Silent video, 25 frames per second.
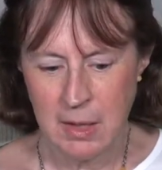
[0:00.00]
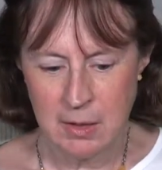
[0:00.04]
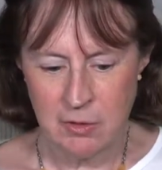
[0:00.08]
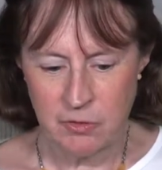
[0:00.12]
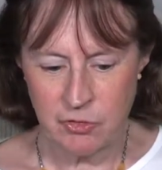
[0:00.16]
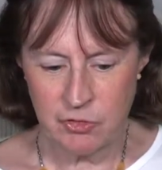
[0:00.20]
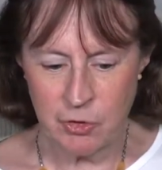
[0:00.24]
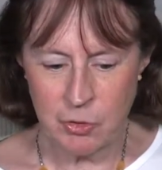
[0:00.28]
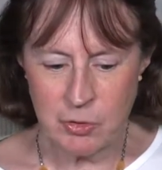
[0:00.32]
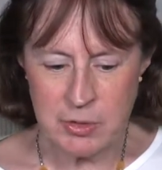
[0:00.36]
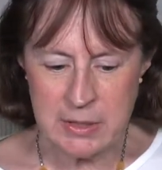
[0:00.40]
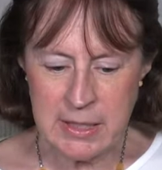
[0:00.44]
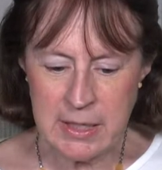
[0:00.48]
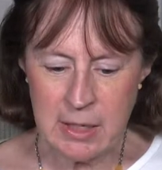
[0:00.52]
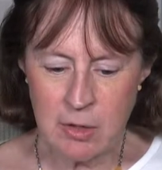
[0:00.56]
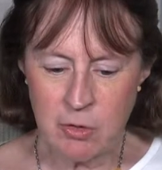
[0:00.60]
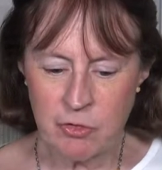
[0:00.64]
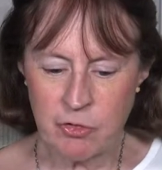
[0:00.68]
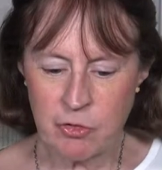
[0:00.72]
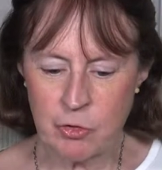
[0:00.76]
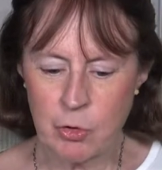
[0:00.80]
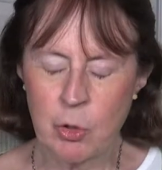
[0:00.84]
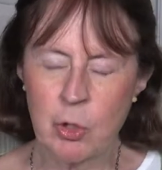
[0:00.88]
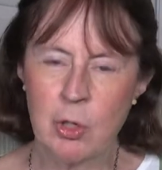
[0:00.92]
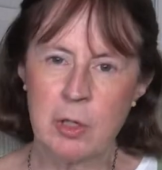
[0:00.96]
So,
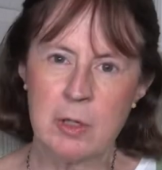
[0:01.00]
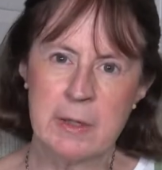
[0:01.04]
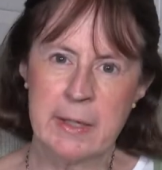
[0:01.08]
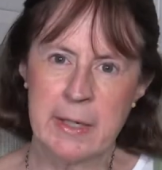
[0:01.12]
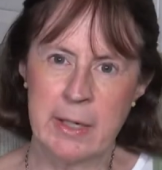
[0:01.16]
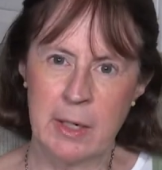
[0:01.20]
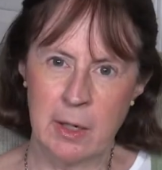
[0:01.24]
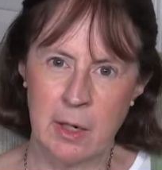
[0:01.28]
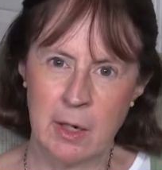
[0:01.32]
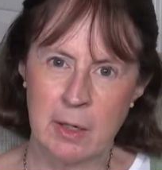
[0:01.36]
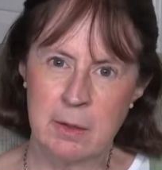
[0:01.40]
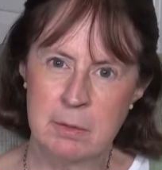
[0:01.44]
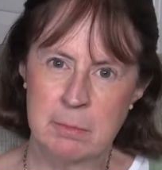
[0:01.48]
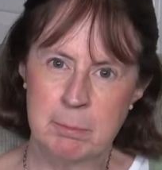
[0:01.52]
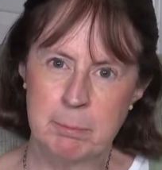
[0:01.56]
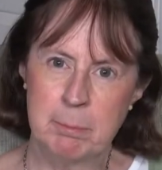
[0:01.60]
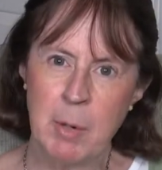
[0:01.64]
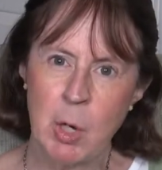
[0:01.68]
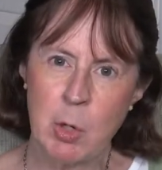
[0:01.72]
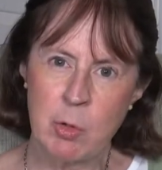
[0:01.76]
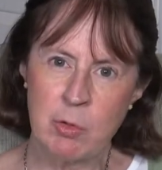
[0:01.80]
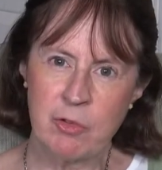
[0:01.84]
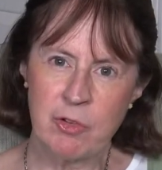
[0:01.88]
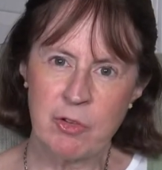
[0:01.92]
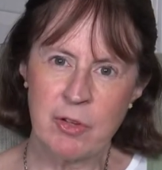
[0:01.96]
years earlier,
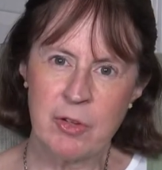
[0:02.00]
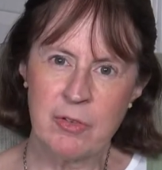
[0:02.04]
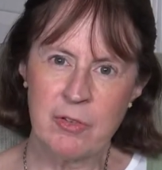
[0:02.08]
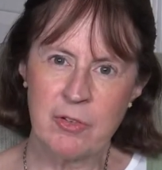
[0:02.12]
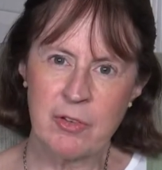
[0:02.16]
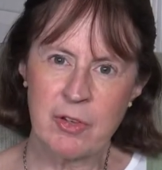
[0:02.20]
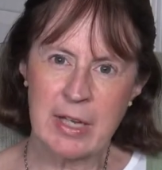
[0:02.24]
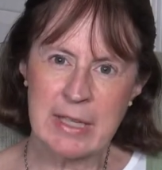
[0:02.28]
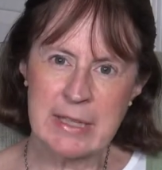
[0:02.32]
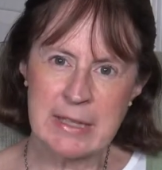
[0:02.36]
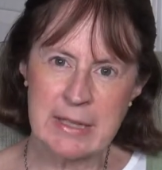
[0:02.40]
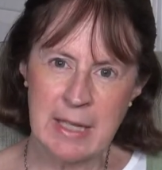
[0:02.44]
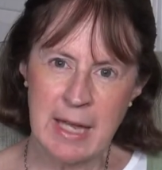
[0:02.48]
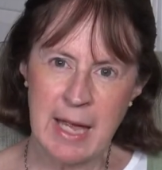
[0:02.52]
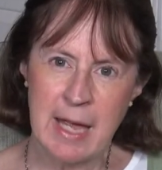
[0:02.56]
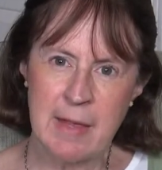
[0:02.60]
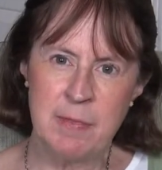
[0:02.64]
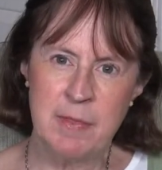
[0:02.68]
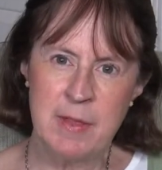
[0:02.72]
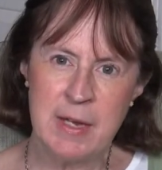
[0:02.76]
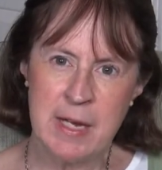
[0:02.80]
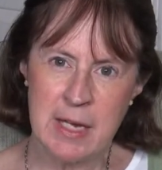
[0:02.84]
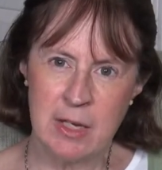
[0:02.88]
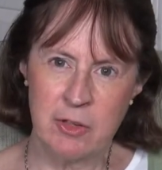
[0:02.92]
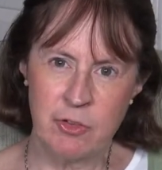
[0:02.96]
Moses
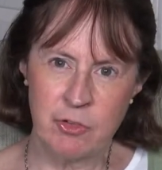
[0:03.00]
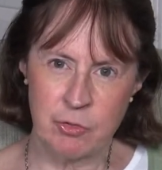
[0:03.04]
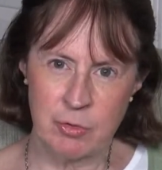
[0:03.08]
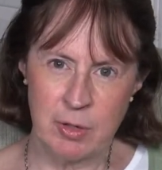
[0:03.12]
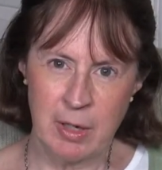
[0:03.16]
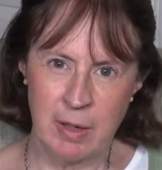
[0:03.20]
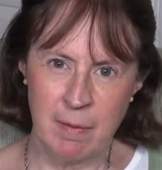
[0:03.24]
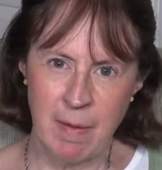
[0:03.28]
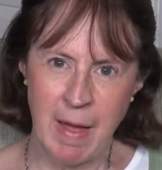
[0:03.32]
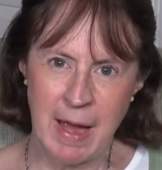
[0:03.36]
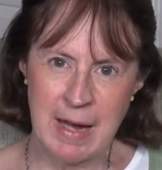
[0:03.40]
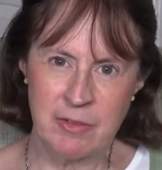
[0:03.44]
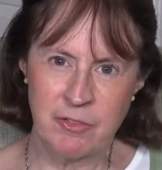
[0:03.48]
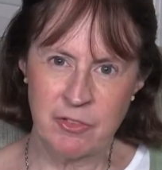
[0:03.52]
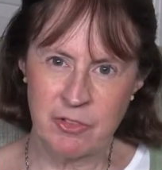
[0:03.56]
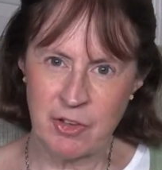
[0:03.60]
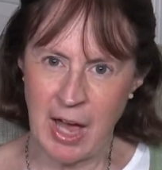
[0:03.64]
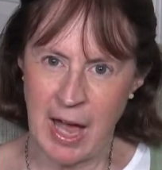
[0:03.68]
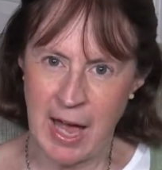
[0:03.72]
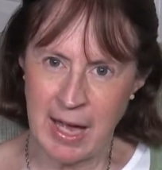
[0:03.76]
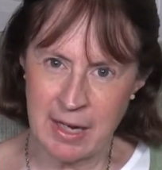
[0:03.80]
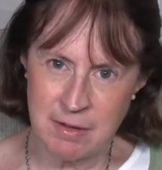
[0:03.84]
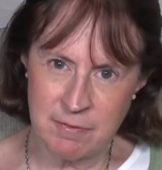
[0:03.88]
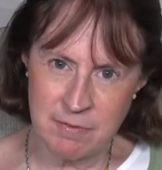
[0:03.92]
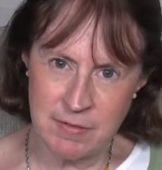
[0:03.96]
led the Israelites
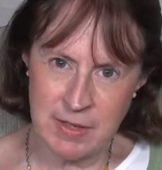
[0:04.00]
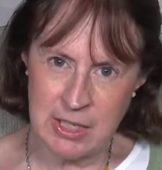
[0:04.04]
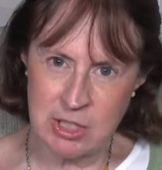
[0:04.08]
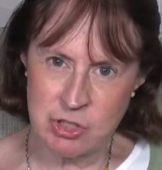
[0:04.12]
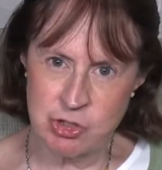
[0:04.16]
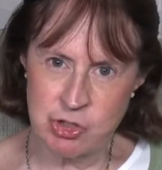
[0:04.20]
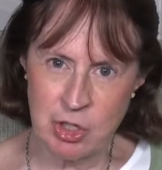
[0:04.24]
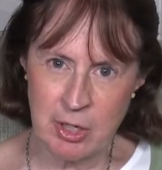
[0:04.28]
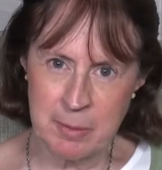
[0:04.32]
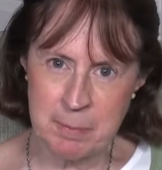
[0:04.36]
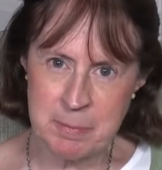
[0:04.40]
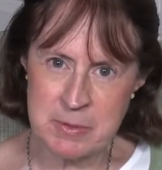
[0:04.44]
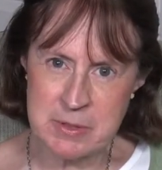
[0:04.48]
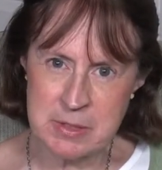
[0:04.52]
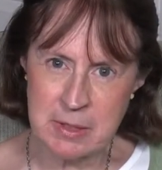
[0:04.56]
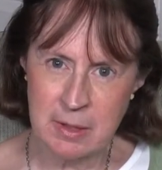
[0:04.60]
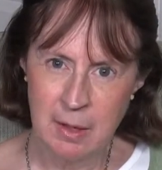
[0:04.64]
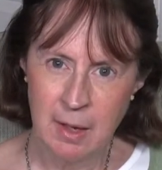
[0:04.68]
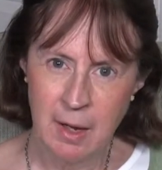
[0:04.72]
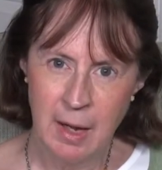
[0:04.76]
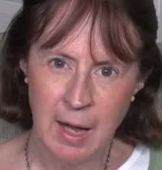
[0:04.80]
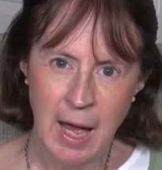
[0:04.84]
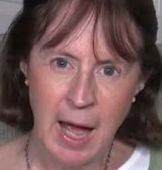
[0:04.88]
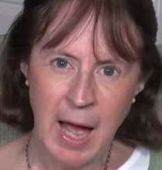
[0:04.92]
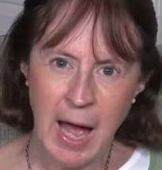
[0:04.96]
out of Egypt
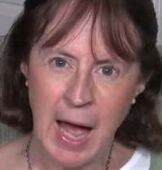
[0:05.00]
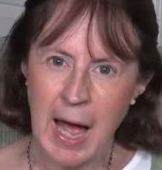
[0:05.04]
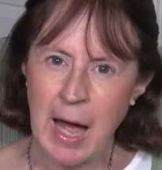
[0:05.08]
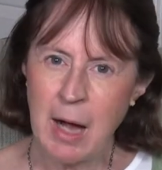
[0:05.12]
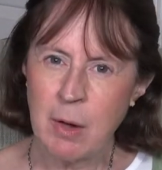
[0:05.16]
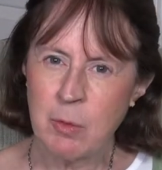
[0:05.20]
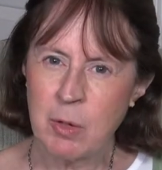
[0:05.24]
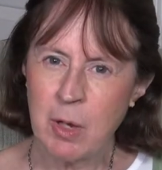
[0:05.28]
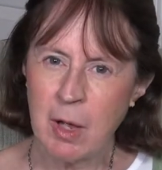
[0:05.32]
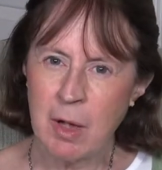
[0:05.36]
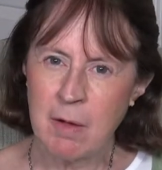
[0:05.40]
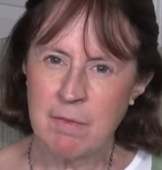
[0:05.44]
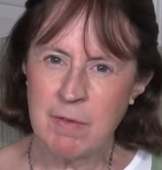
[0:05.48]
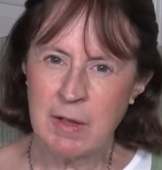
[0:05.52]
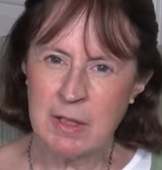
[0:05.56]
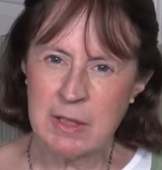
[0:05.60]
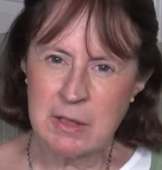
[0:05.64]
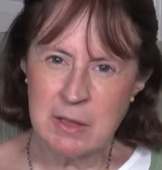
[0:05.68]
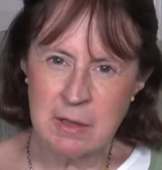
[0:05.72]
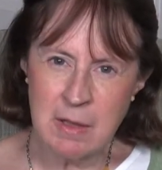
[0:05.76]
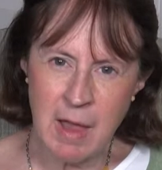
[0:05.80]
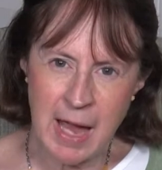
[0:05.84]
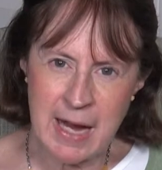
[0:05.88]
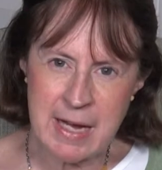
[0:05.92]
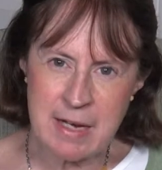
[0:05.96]
out of a
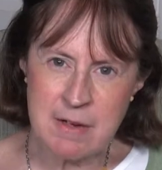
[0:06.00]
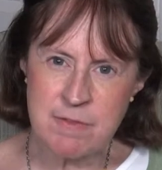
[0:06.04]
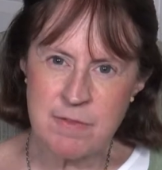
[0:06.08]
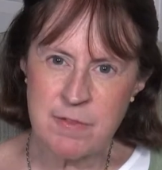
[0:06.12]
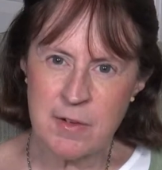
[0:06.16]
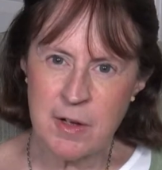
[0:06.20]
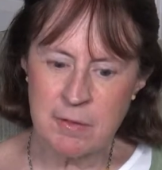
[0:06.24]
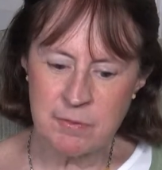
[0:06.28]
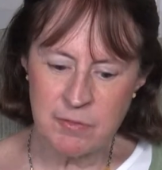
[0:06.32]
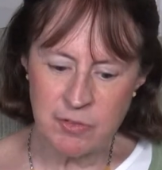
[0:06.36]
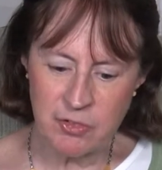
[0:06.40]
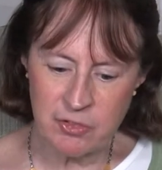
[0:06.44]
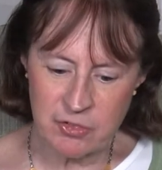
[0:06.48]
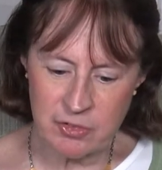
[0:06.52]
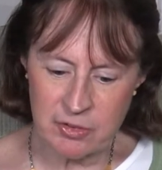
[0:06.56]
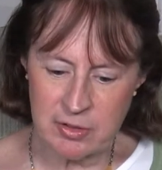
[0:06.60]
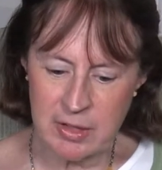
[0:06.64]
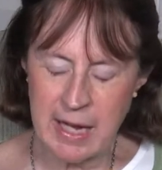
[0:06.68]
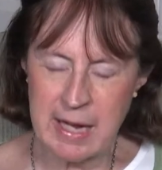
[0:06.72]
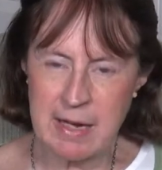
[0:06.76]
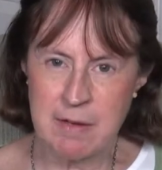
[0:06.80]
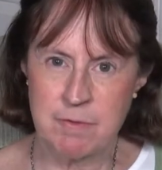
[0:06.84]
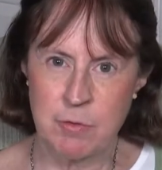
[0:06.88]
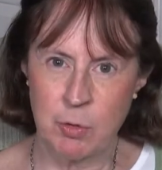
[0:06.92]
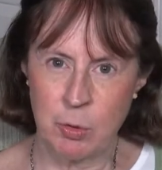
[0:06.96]
life of
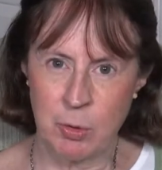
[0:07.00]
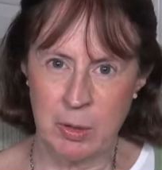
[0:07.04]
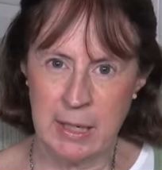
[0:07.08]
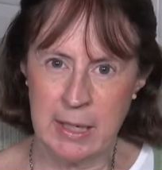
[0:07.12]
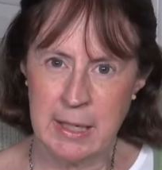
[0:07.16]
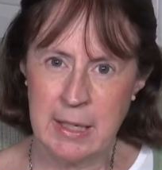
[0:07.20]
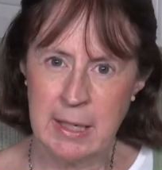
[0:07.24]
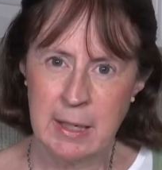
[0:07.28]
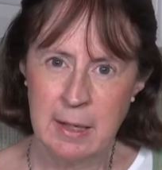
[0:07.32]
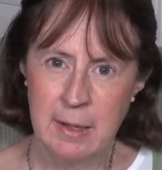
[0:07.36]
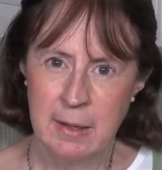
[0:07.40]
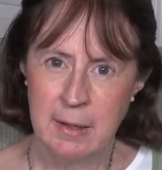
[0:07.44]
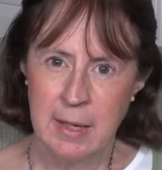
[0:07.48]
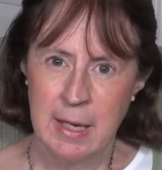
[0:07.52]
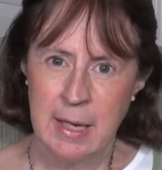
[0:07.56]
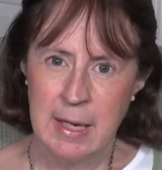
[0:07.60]
slavery.